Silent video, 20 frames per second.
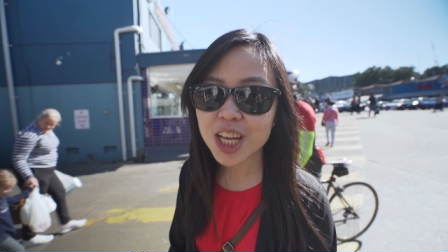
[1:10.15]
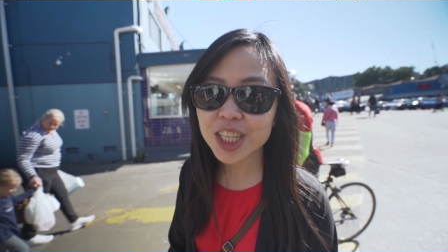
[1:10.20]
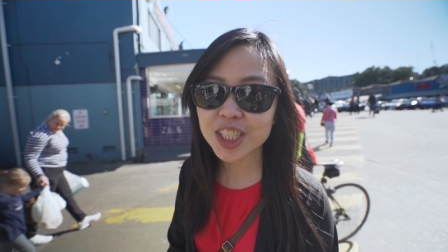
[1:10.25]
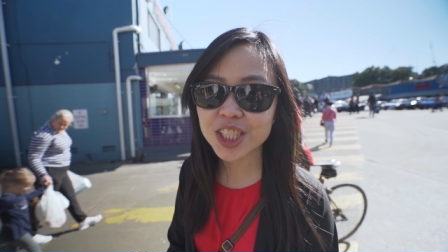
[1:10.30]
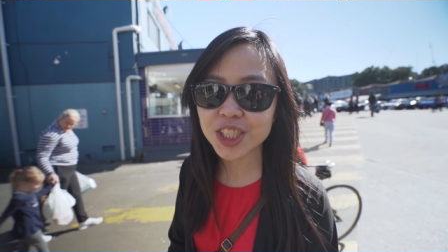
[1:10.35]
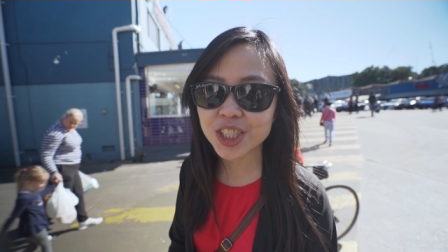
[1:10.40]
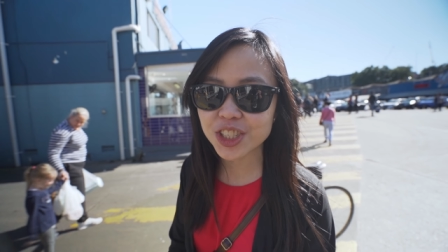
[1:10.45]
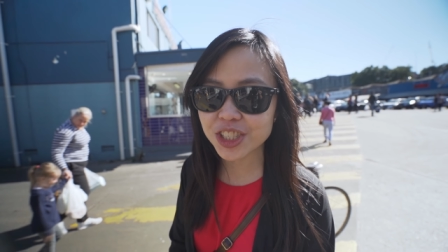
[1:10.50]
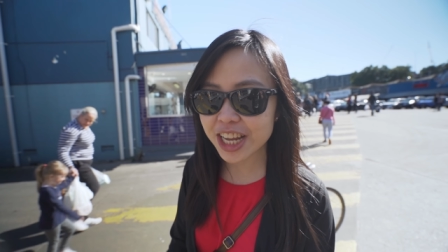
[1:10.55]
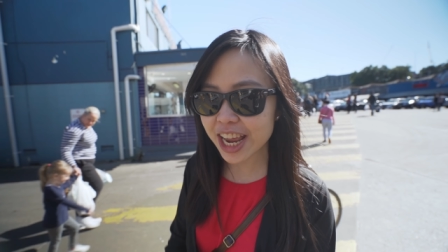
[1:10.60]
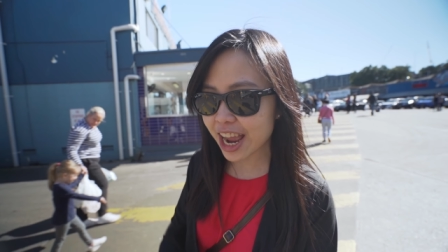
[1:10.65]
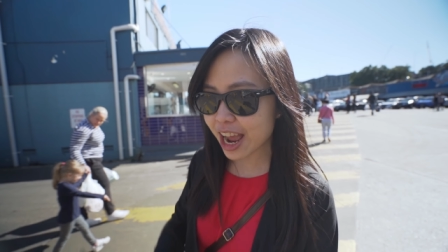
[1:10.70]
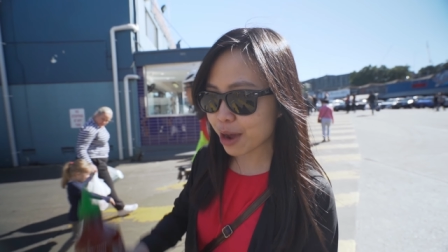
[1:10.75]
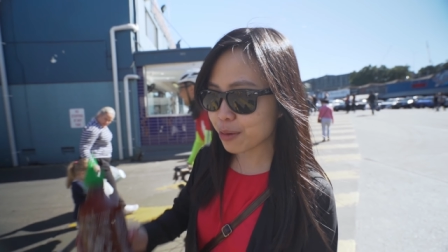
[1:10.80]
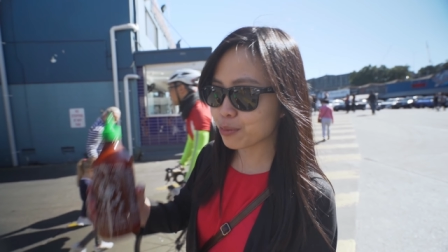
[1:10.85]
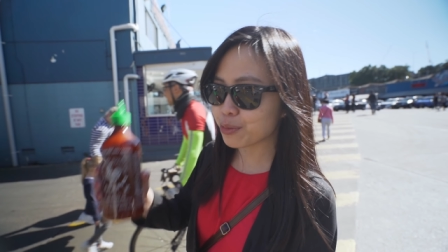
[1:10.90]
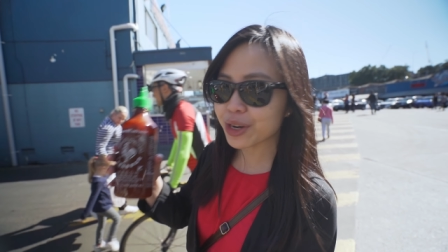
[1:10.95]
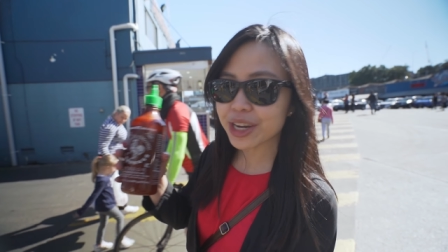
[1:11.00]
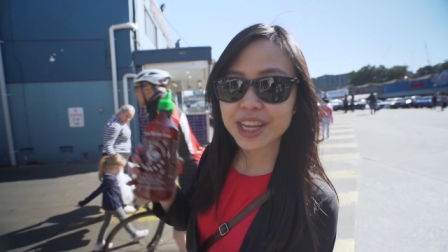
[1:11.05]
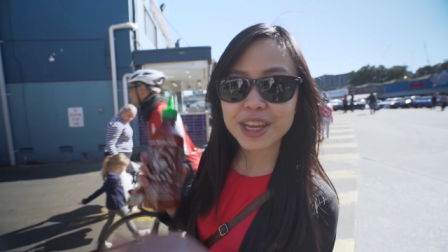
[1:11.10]
So today
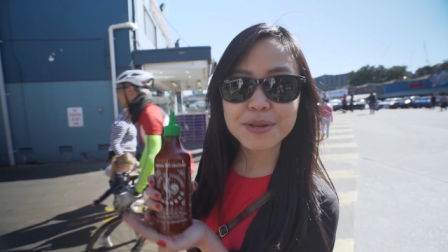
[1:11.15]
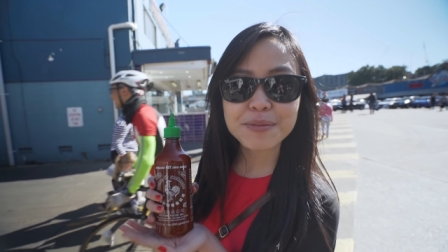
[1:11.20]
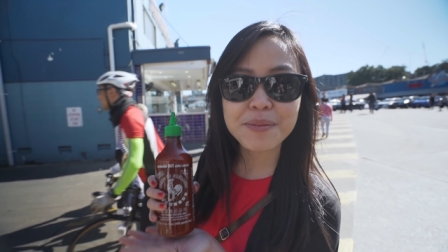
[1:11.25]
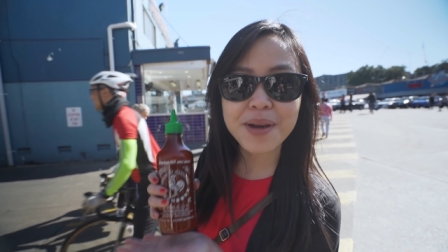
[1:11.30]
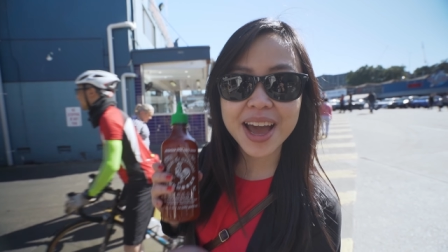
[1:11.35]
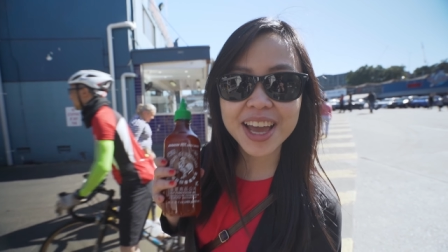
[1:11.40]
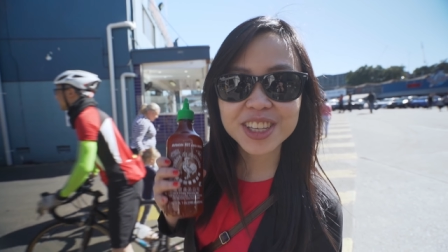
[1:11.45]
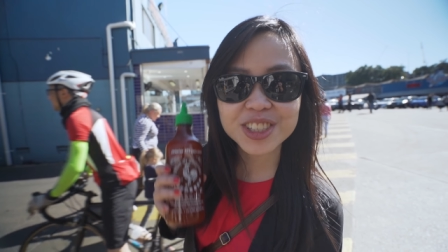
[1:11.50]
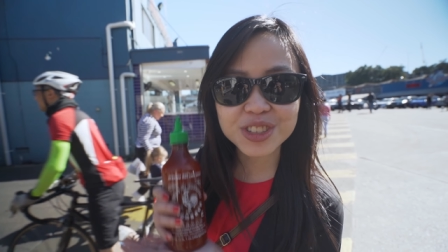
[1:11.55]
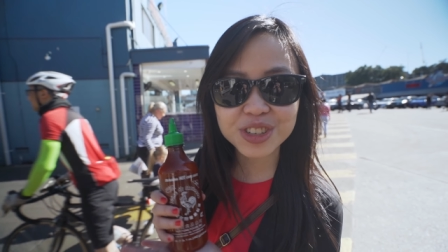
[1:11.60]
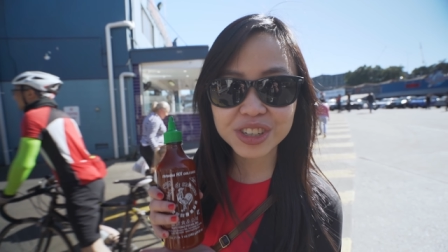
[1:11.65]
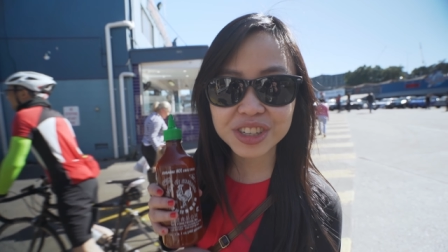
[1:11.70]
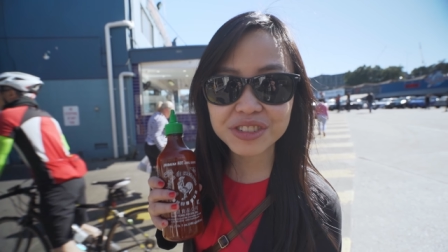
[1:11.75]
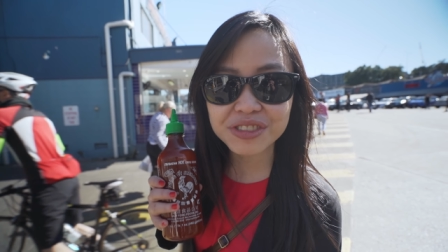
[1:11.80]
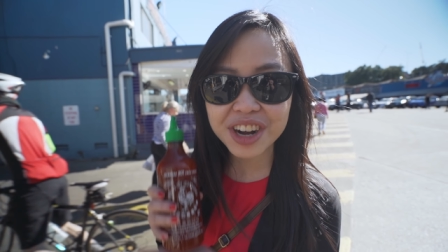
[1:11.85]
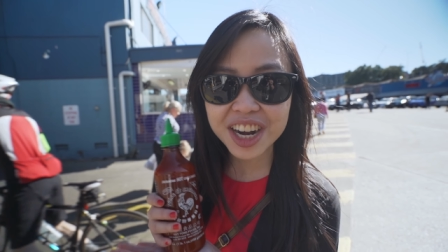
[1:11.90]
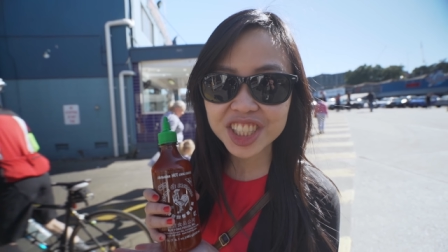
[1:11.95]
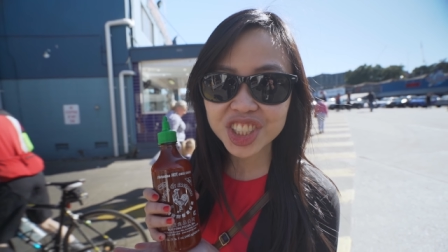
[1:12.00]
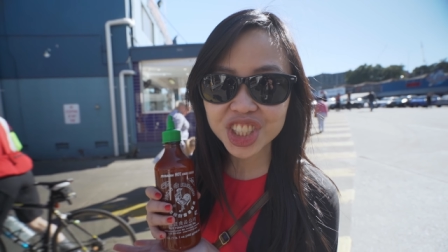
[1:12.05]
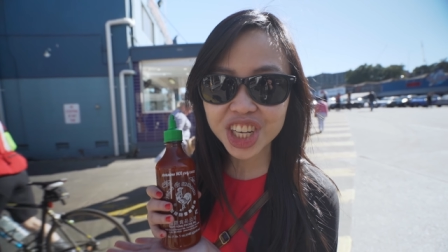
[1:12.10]
I'm bringing my
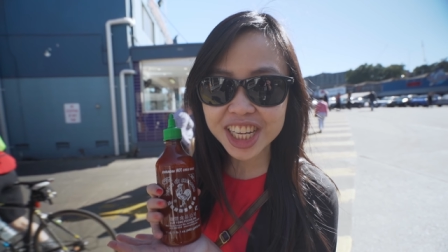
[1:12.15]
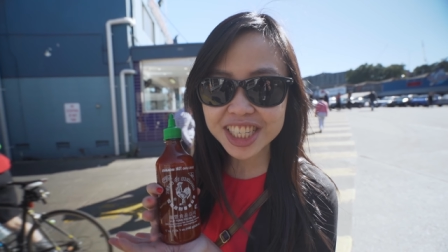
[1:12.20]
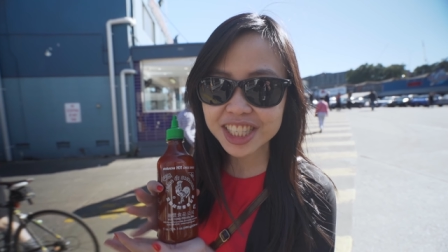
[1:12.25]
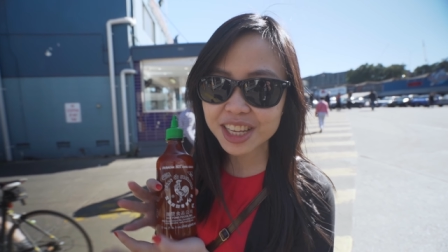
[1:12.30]
sriracha.